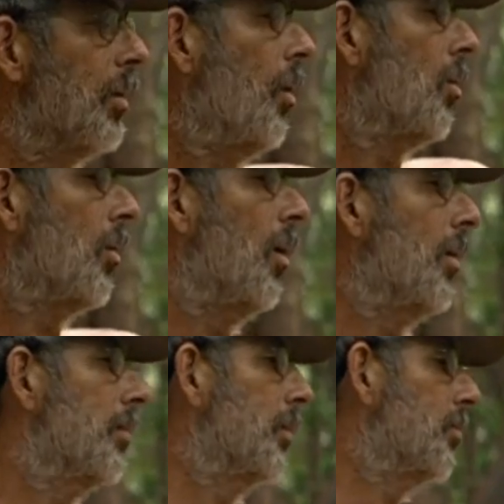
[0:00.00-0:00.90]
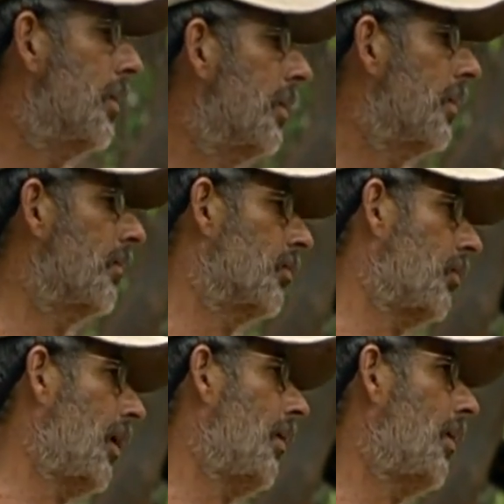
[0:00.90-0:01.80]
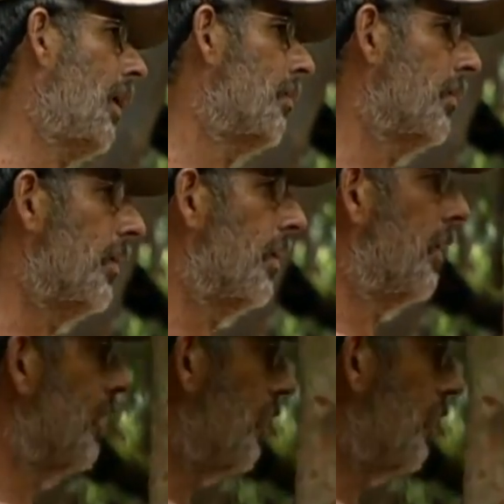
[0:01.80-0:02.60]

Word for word: it all caught. It doesn't make any difference how it happened. It